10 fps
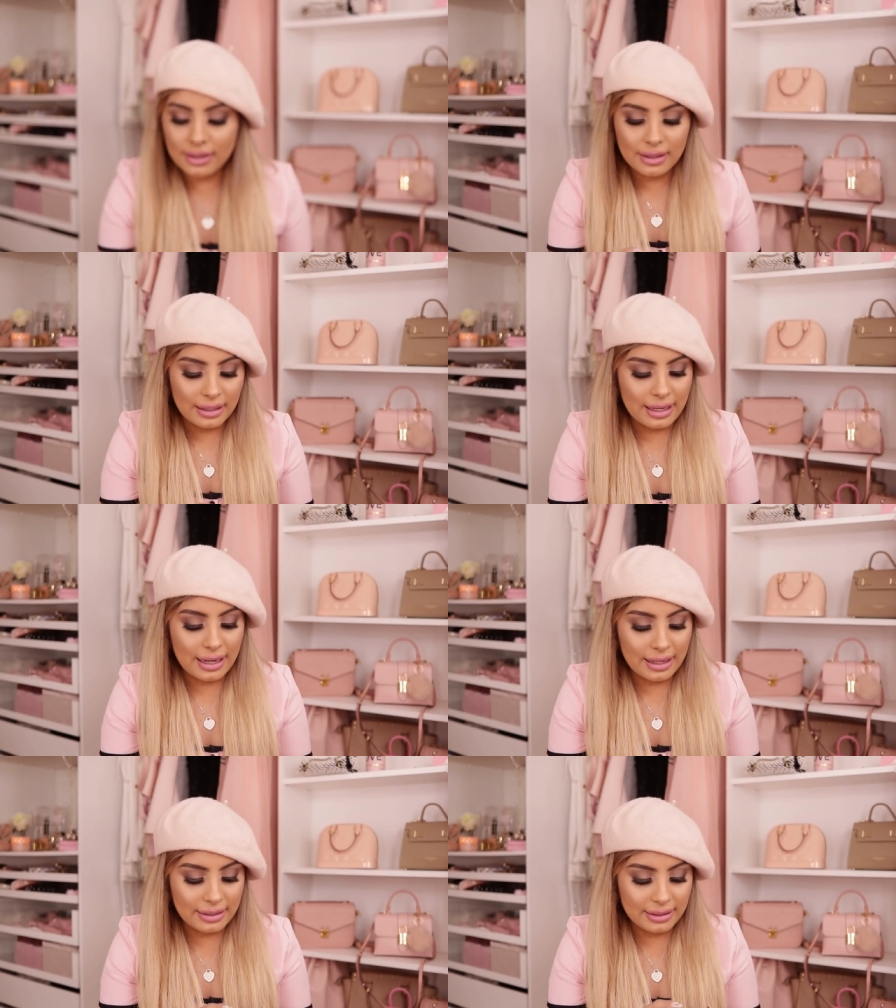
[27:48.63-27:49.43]
Mm.
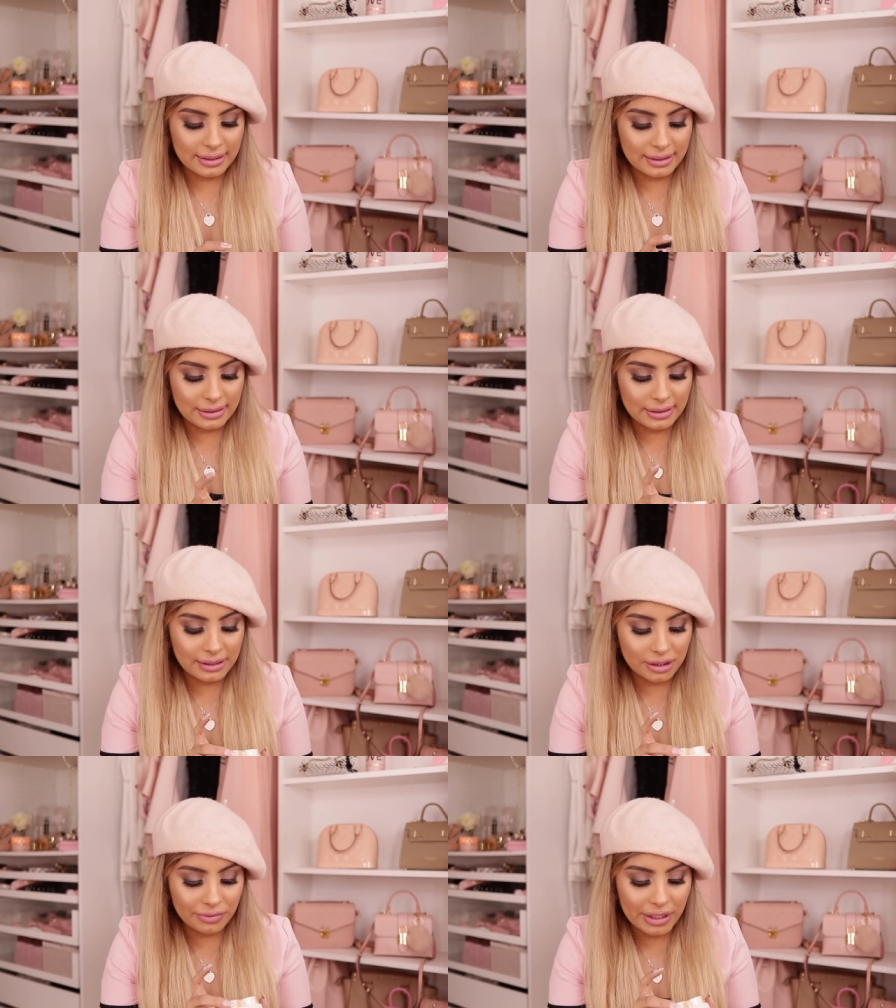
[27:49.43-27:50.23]
And this is the
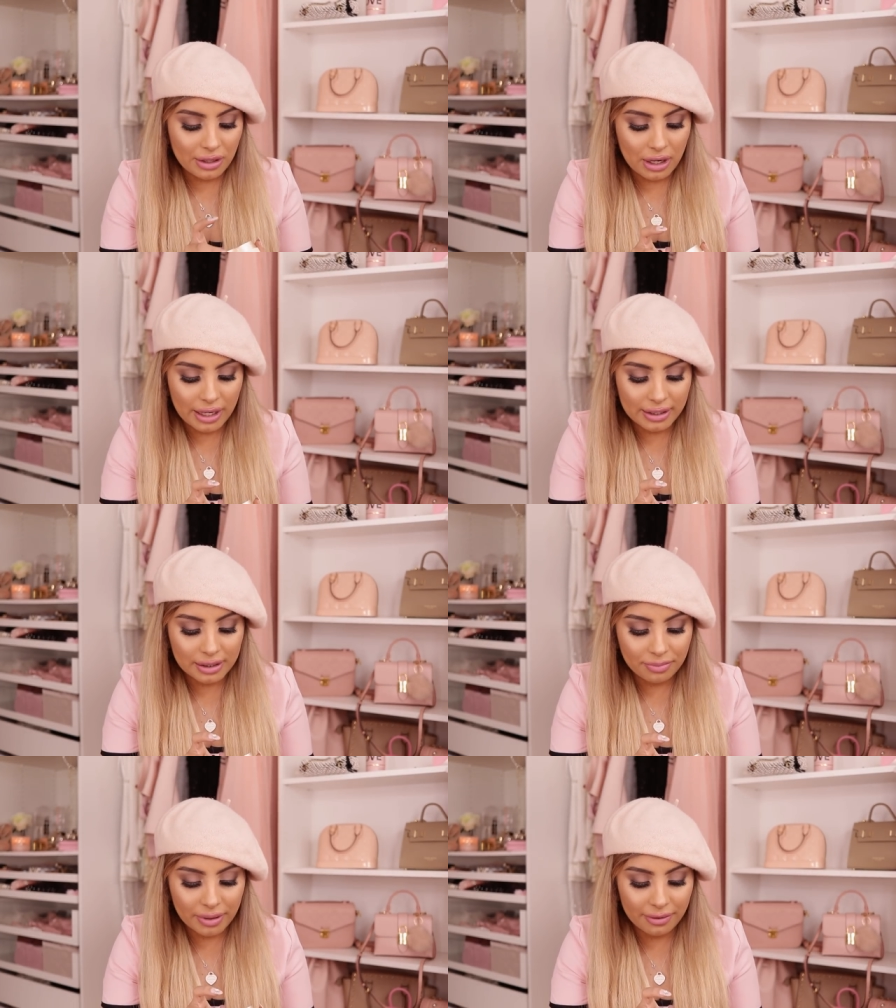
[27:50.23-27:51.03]

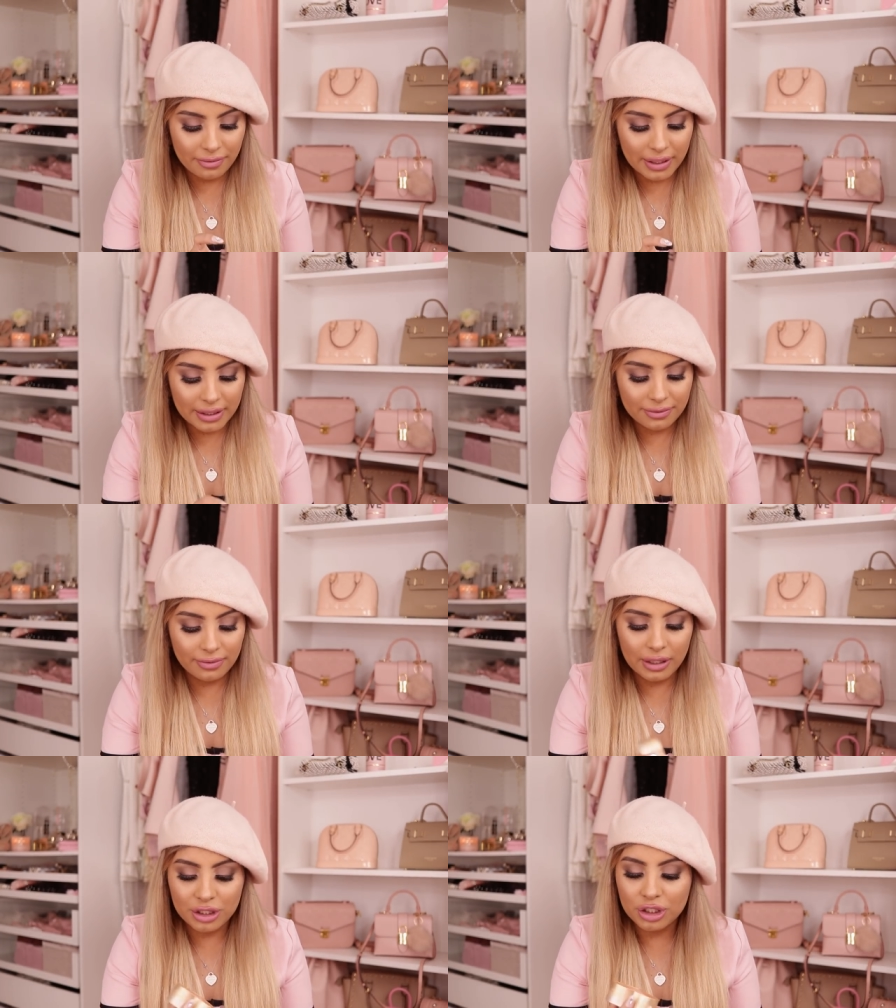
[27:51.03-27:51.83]
Sweetheart Perfect
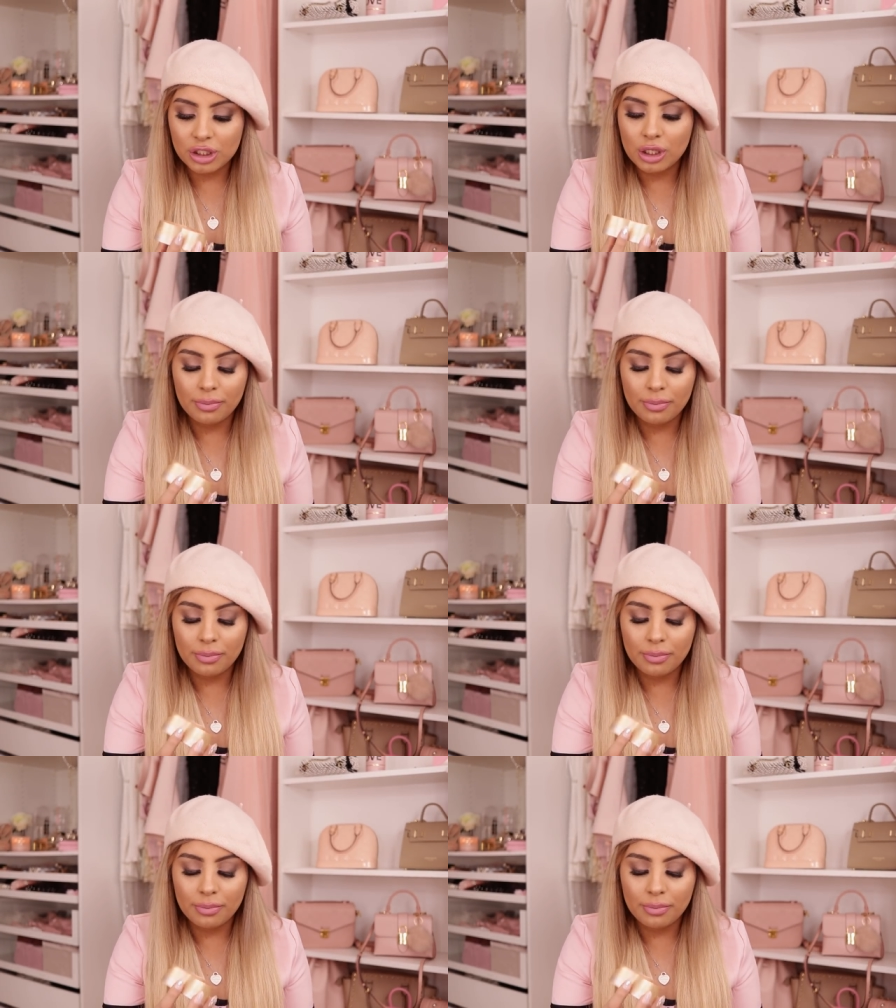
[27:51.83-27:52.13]
Flush